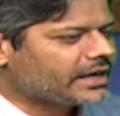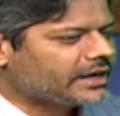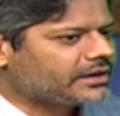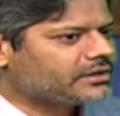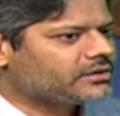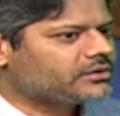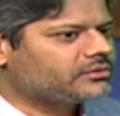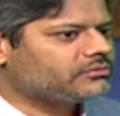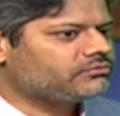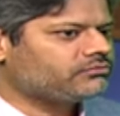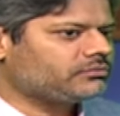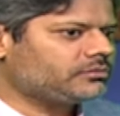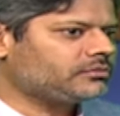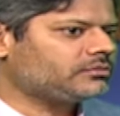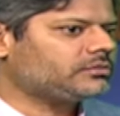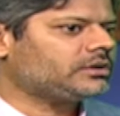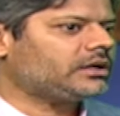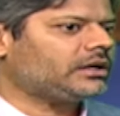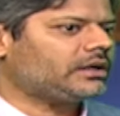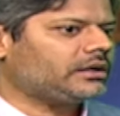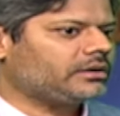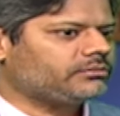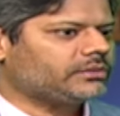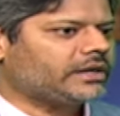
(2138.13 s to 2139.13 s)
And
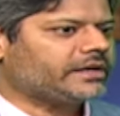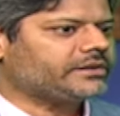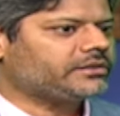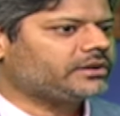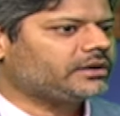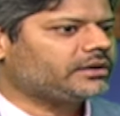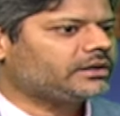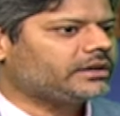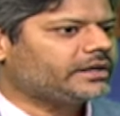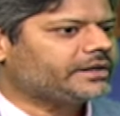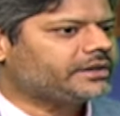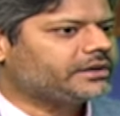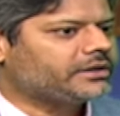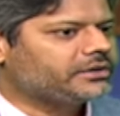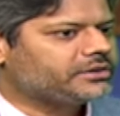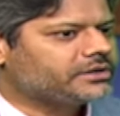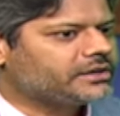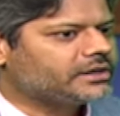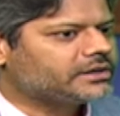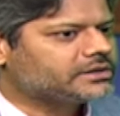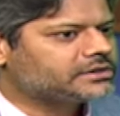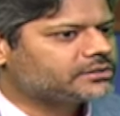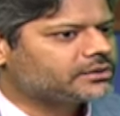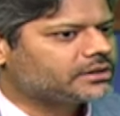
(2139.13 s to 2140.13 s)
I think like
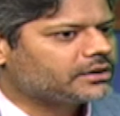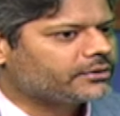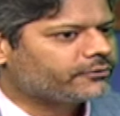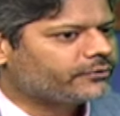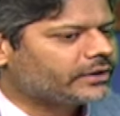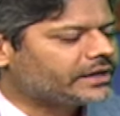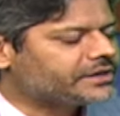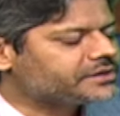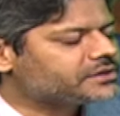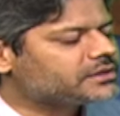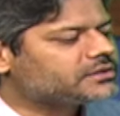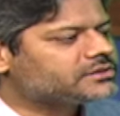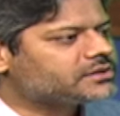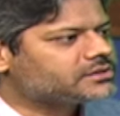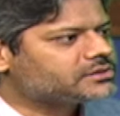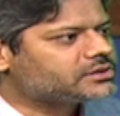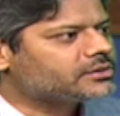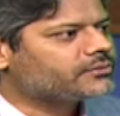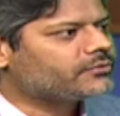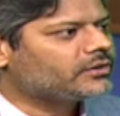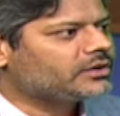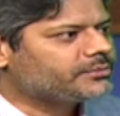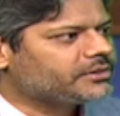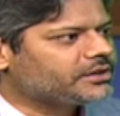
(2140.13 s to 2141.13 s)
India's financial
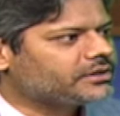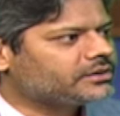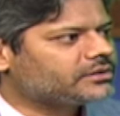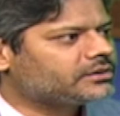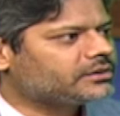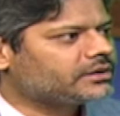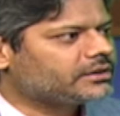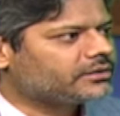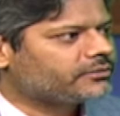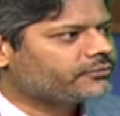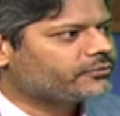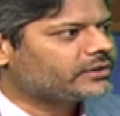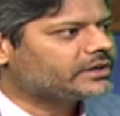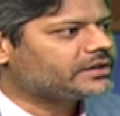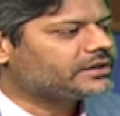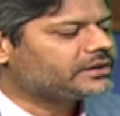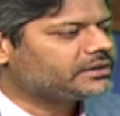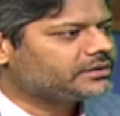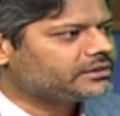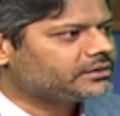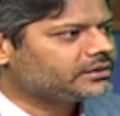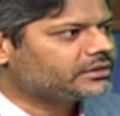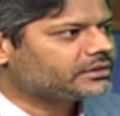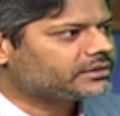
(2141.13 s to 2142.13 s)
system will be in a
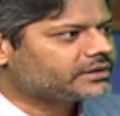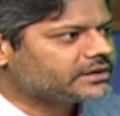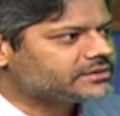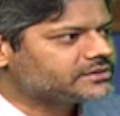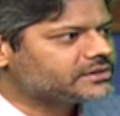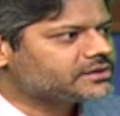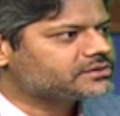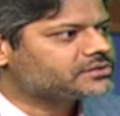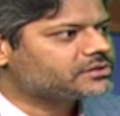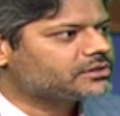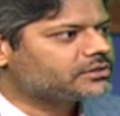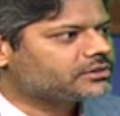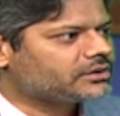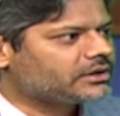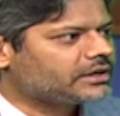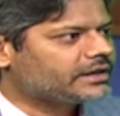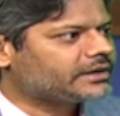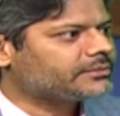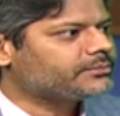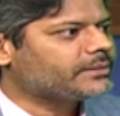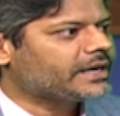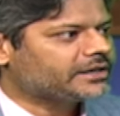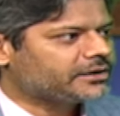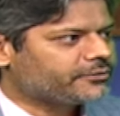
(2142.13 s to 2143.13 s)
very consistent
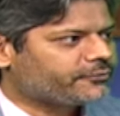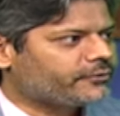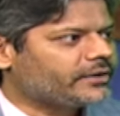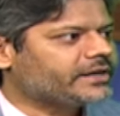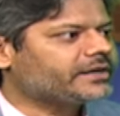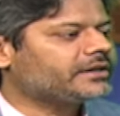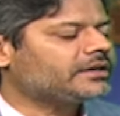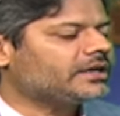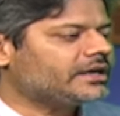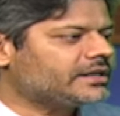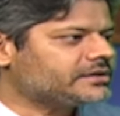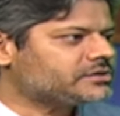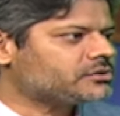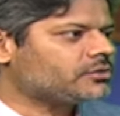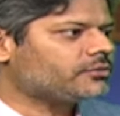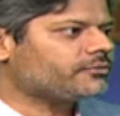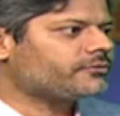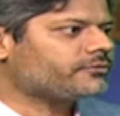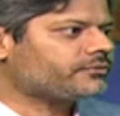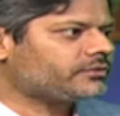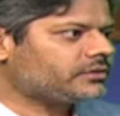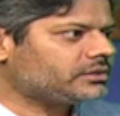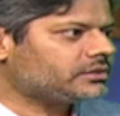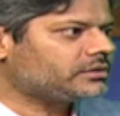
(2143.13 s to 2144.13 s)
like magnifying glass
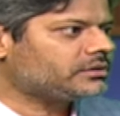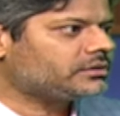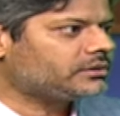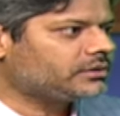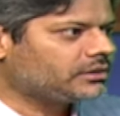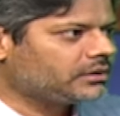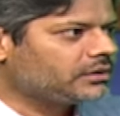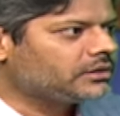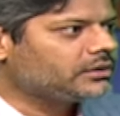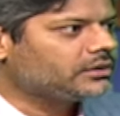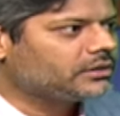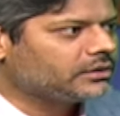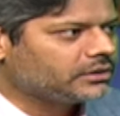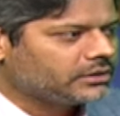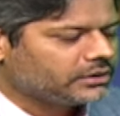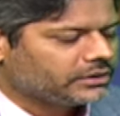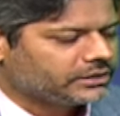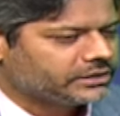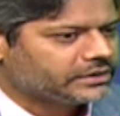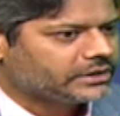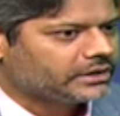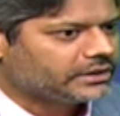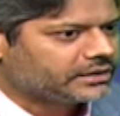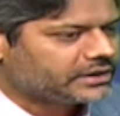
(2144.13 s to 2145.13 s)
of the
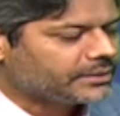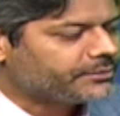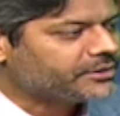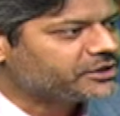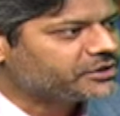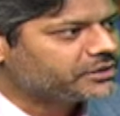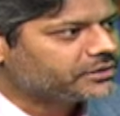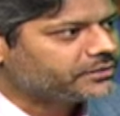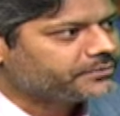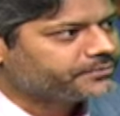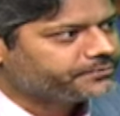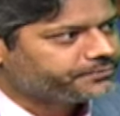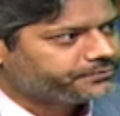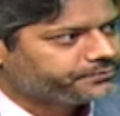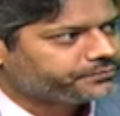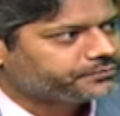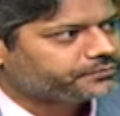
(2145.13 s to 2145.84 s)
committee.